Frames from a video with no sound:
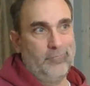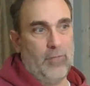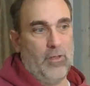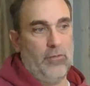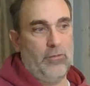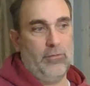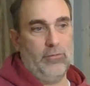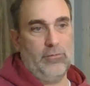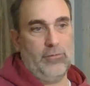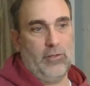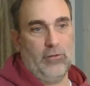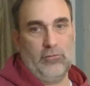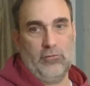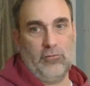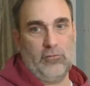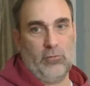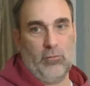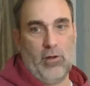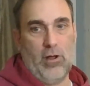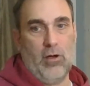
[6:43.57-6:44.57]
And that's
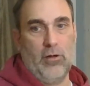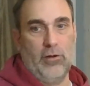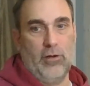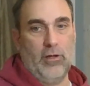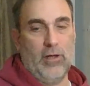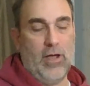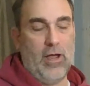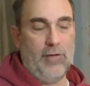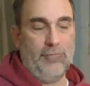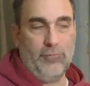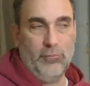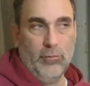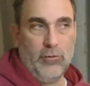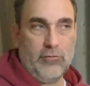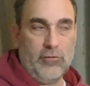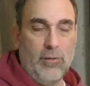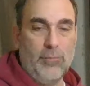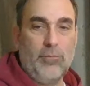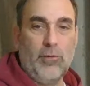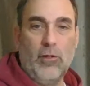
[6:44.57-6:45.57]
just a reality. I have to
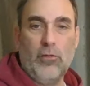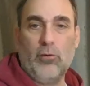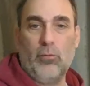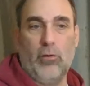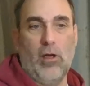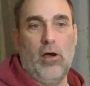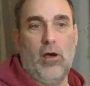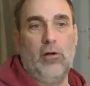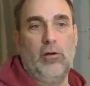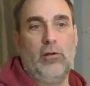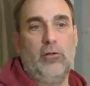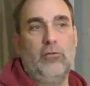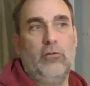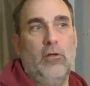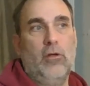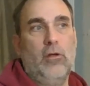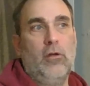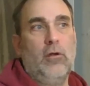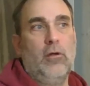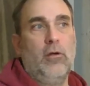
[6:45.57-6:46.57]
accept the other realities.
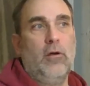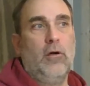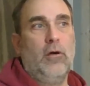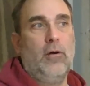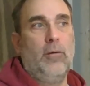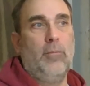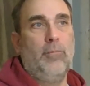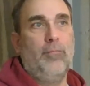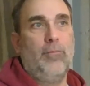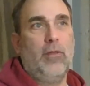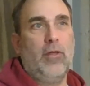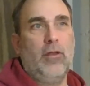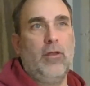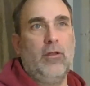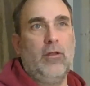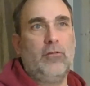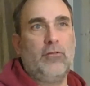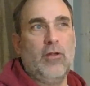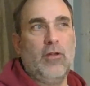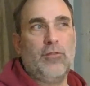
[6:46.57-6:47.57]
Um, and
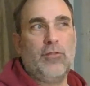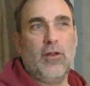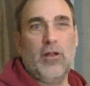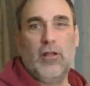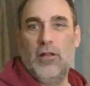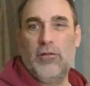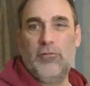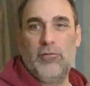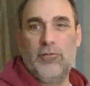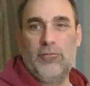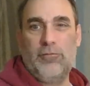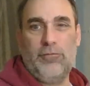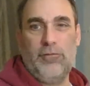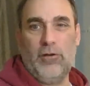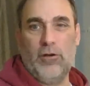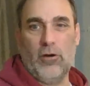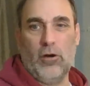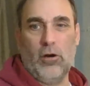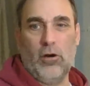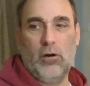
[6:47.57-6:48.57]
it's not that I live in
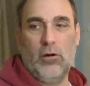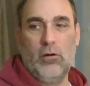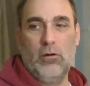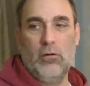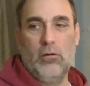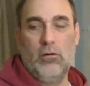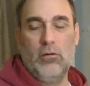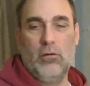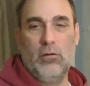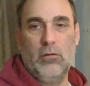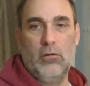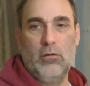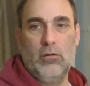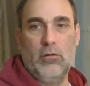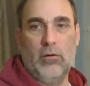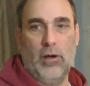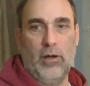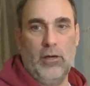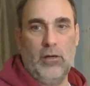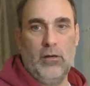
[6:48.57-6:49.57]
fear,
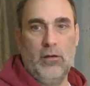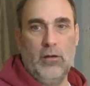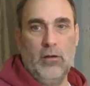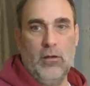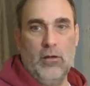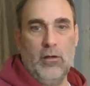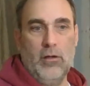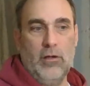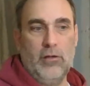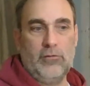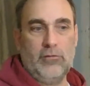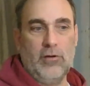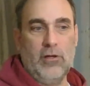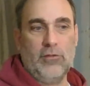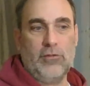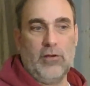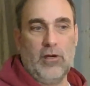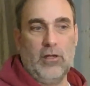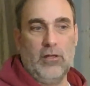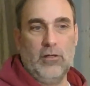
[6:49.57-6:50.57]
right? It's
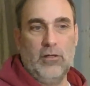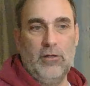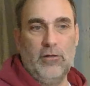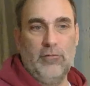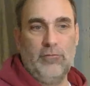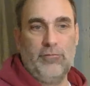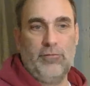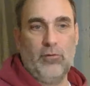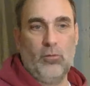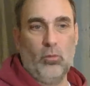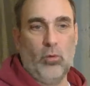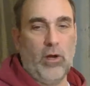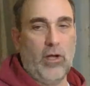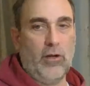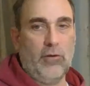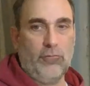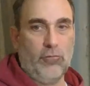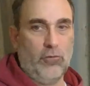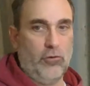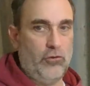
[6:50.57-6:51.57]
not that I live in
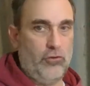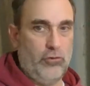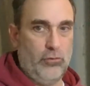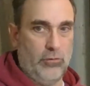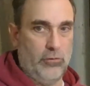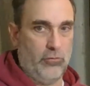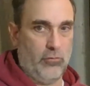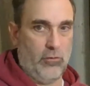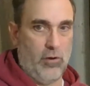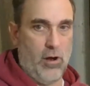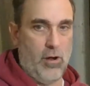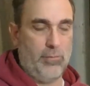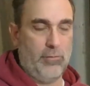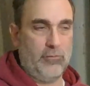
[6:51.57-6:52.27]
waiting for a shoe to drop.